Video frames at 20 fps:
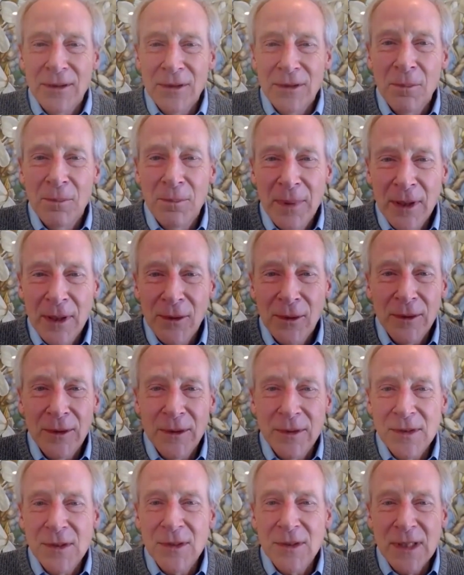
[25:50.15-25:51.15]
to build
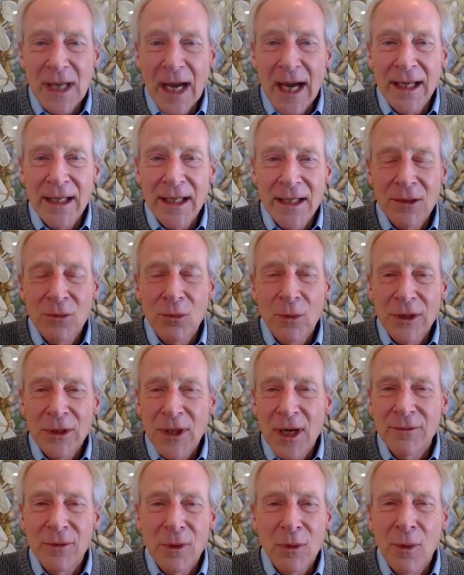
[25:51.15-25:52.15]
a society in which
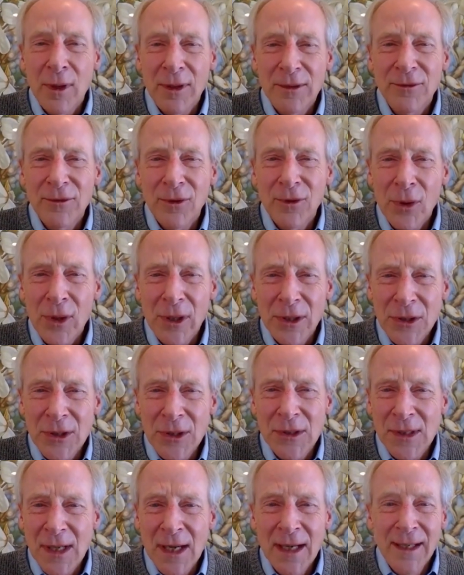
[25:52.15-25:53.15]
everyone
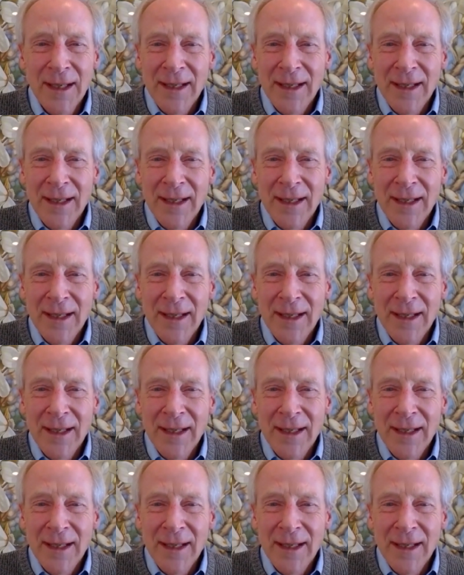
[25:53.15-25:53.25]
flourishes.